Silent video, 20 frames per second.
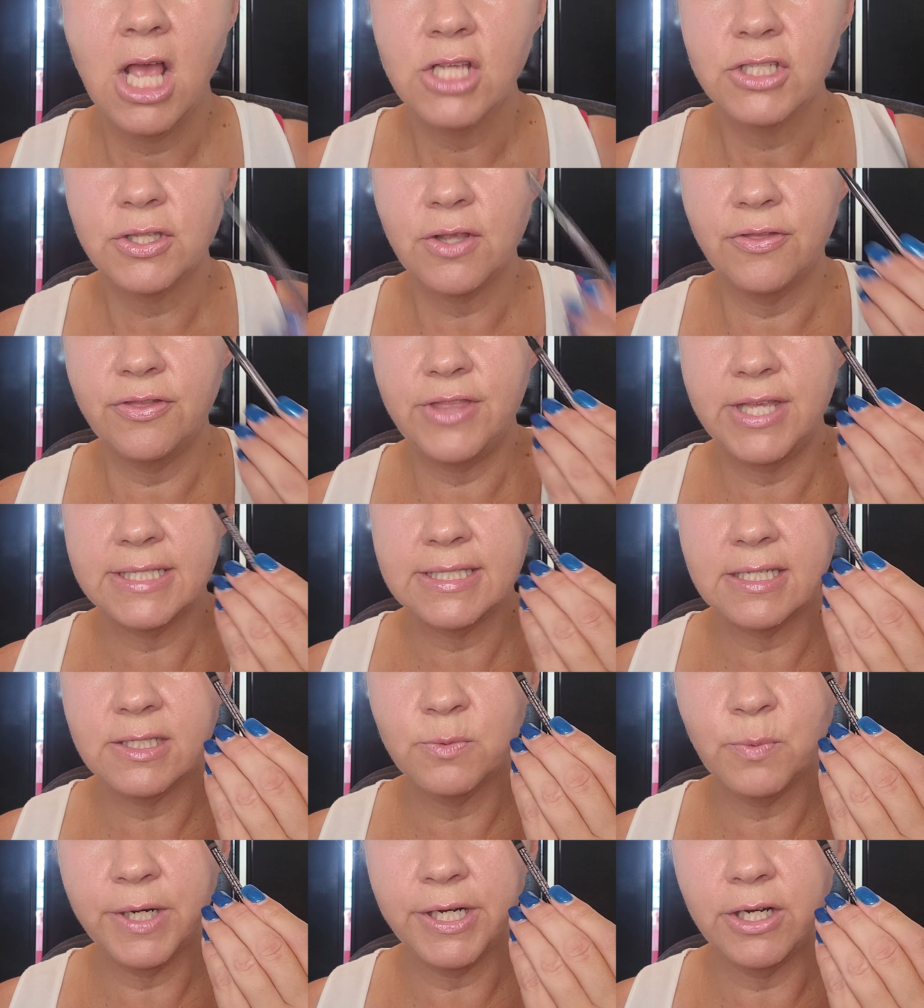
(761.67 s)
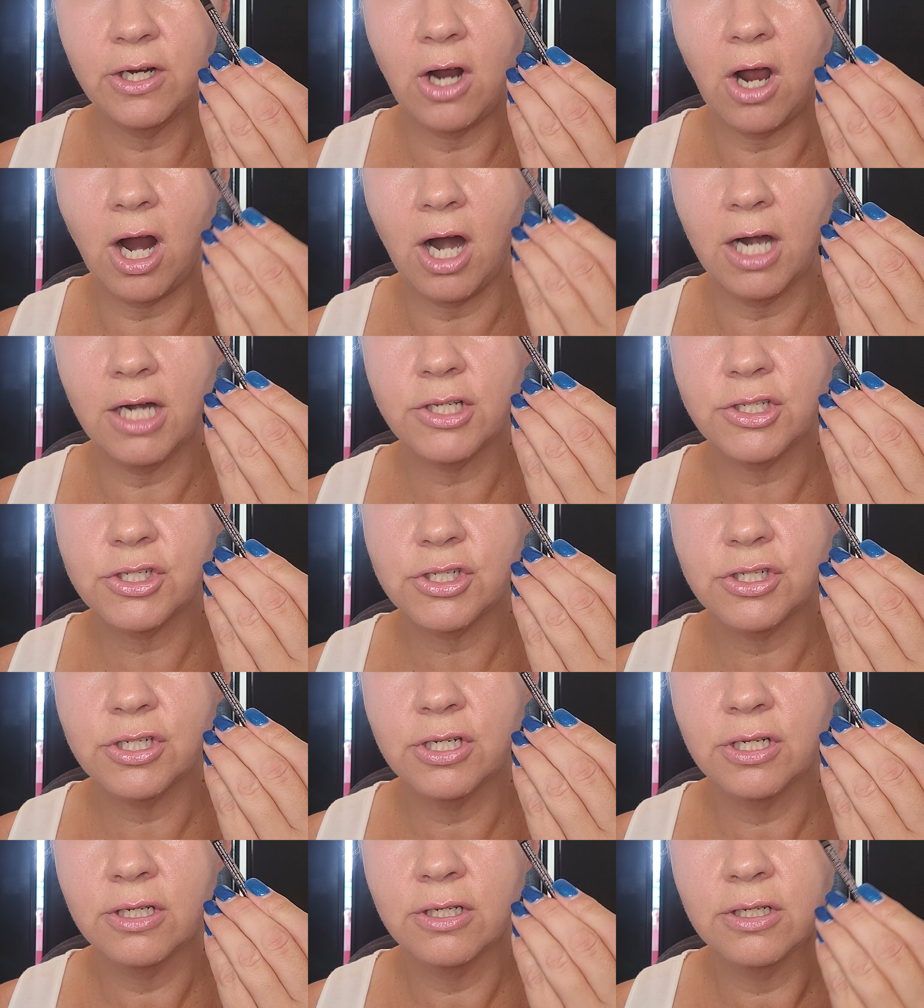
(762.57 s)
So this is where your
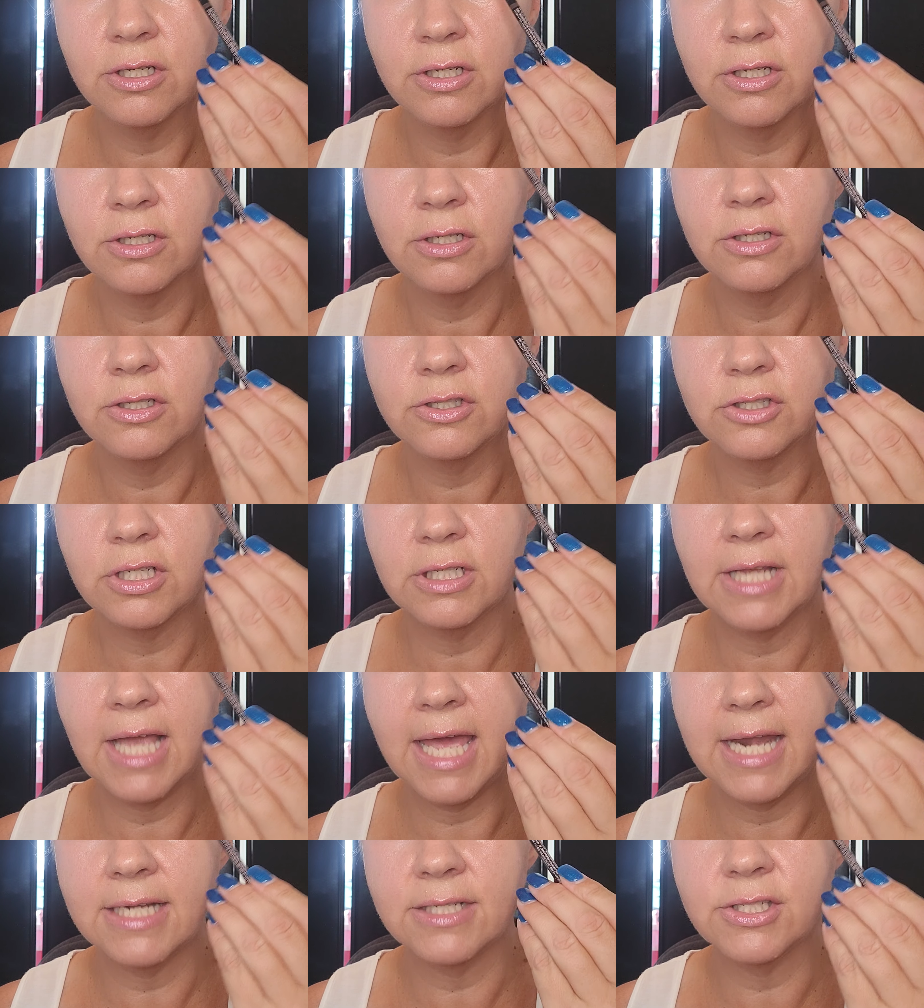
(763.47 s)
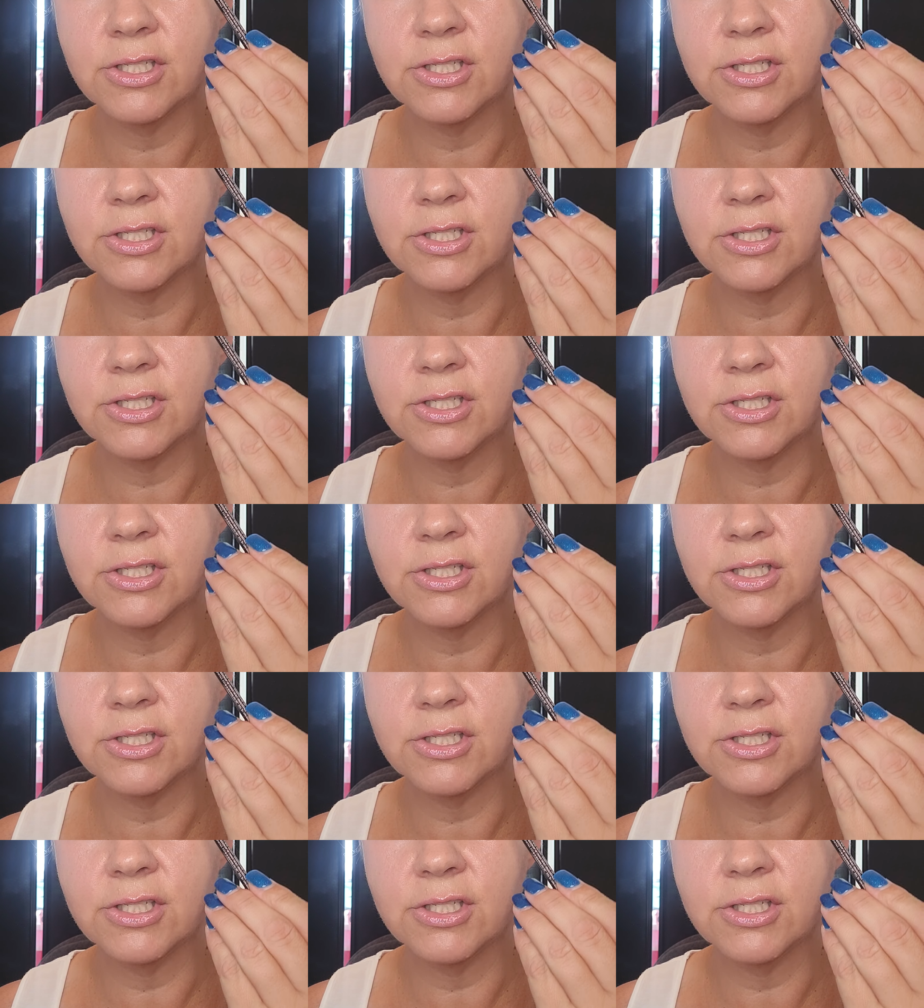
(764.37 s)
arch should kind of